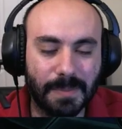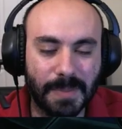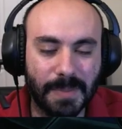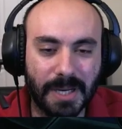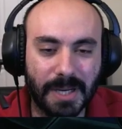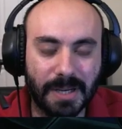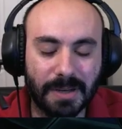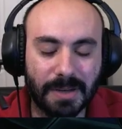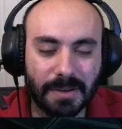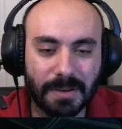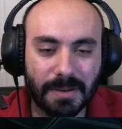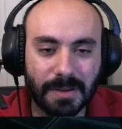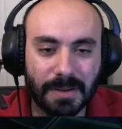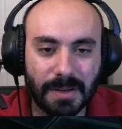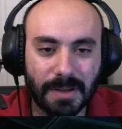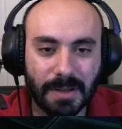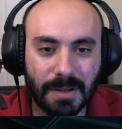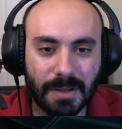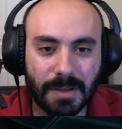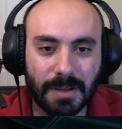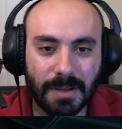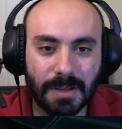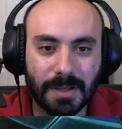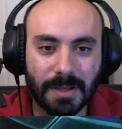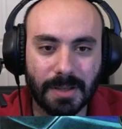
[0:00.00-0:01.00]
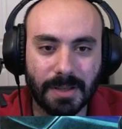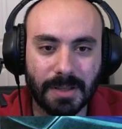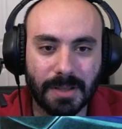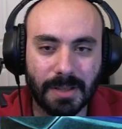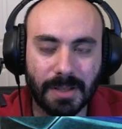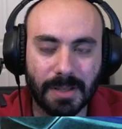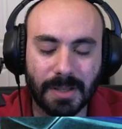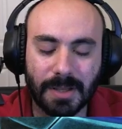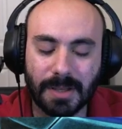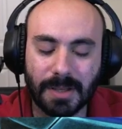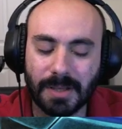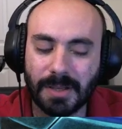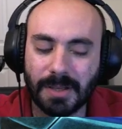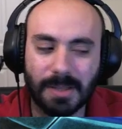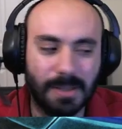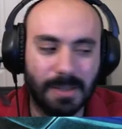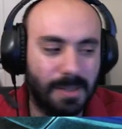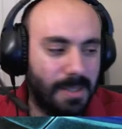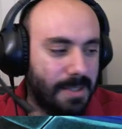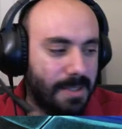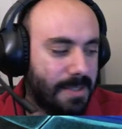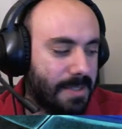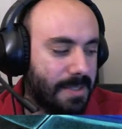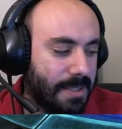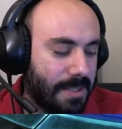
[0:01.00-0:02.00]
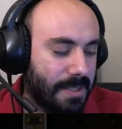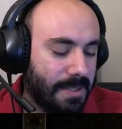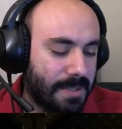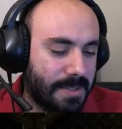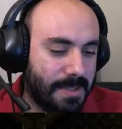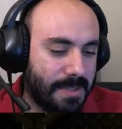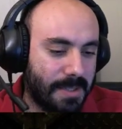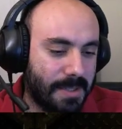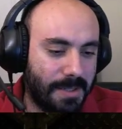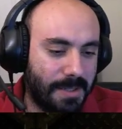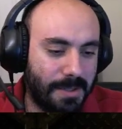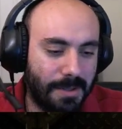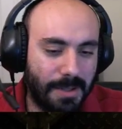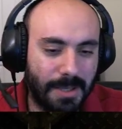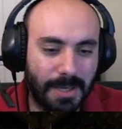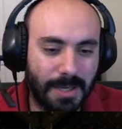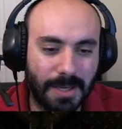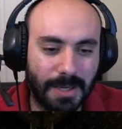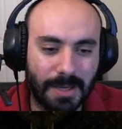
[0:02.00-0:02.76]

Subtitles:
bot. Let's see it, Saul.